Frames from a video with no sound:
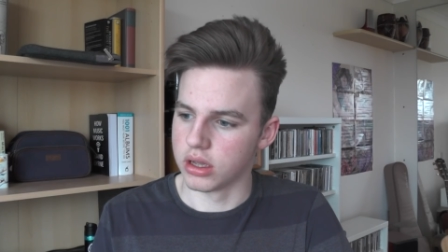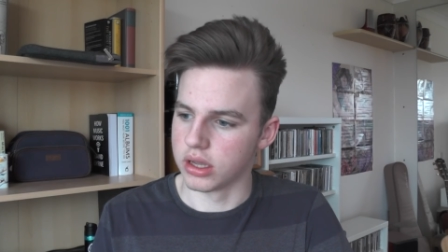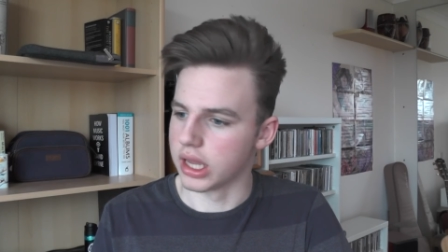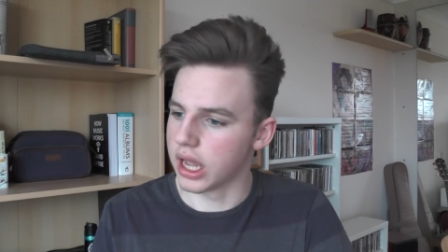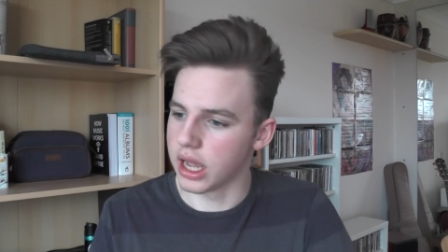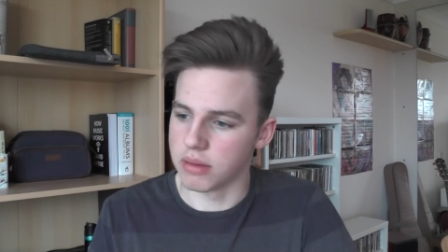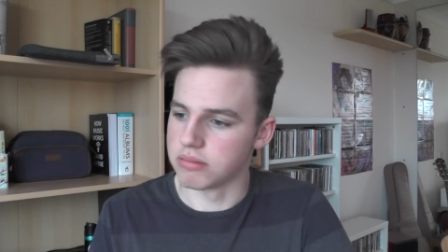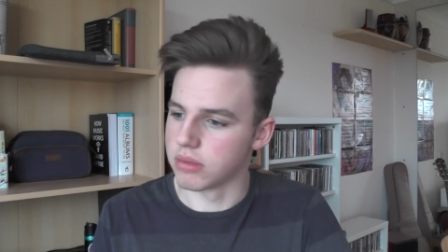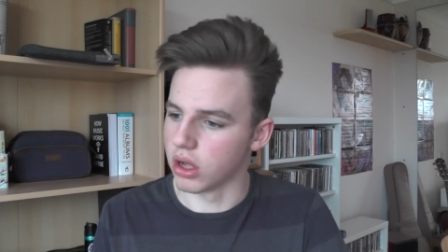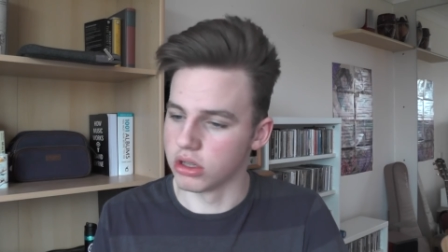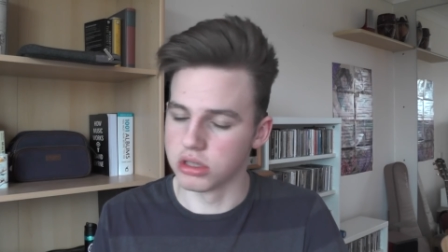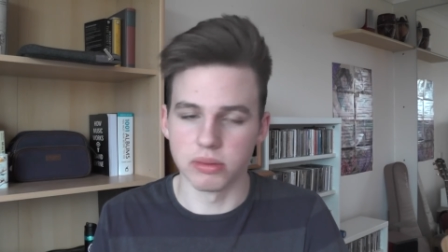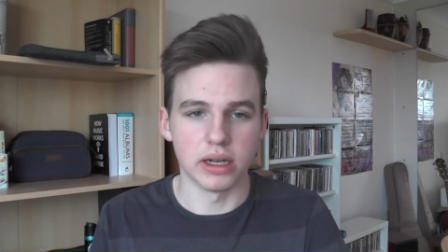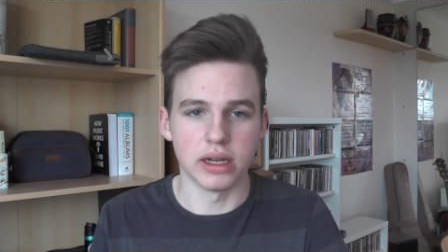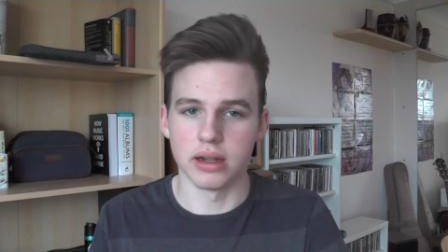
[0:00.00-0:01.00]
yeah,
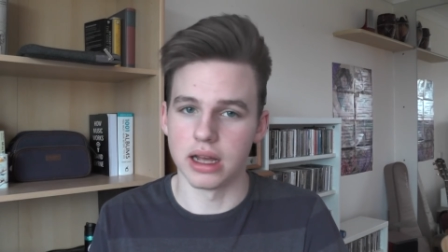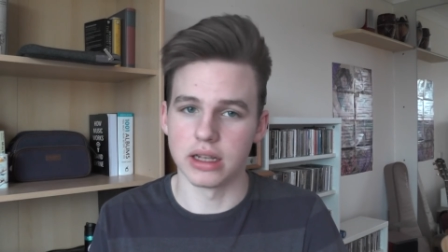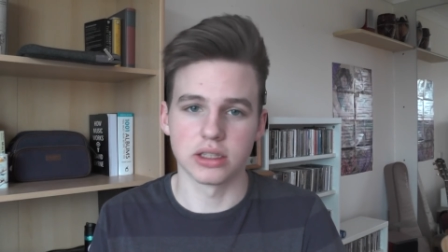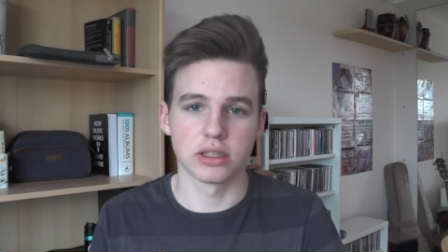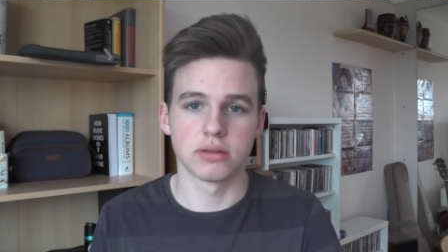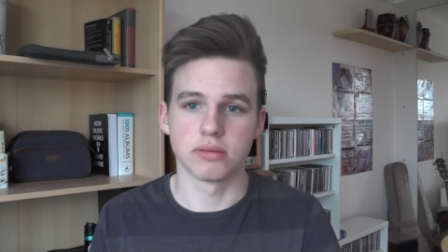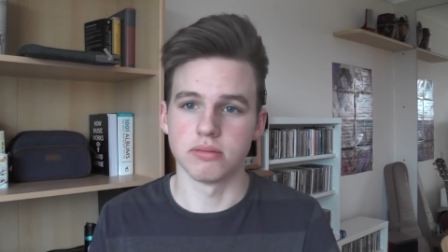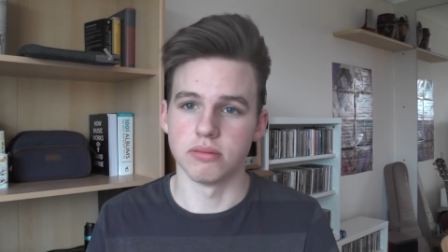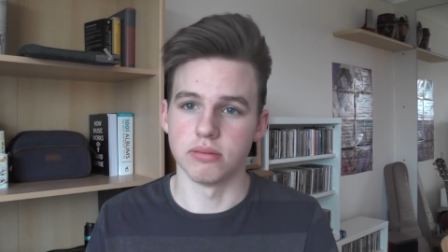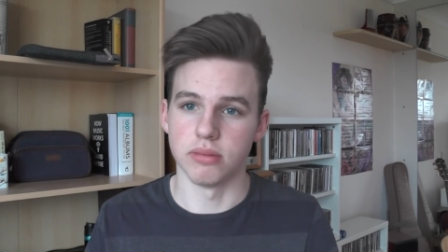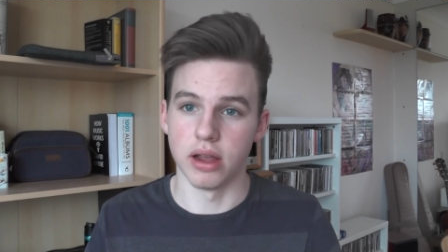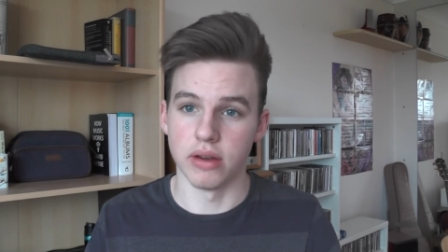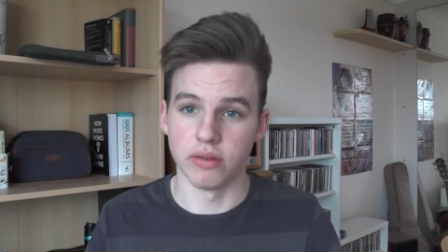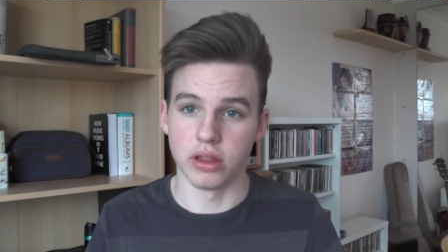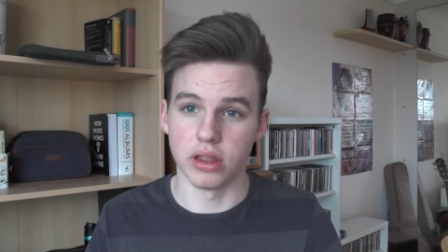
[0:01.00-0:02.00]
ultimately that's
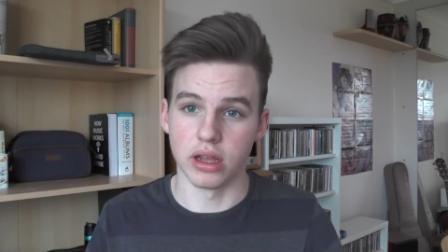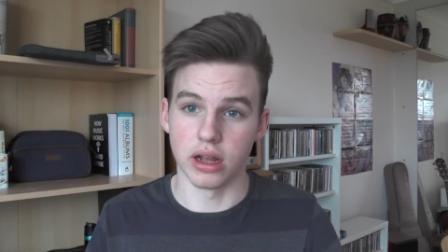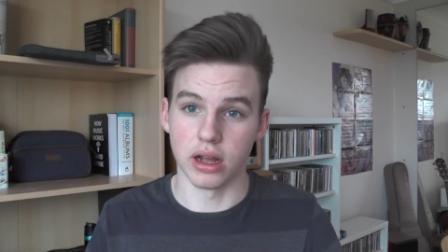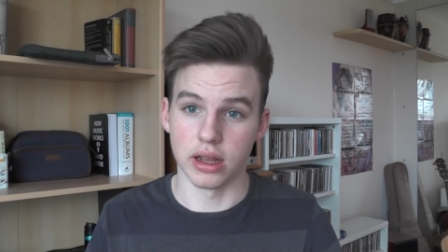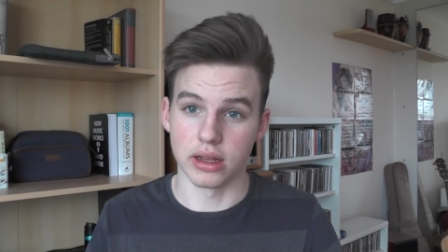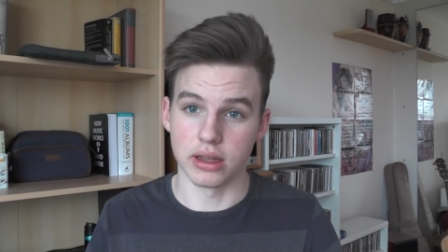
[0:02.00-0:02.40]
everything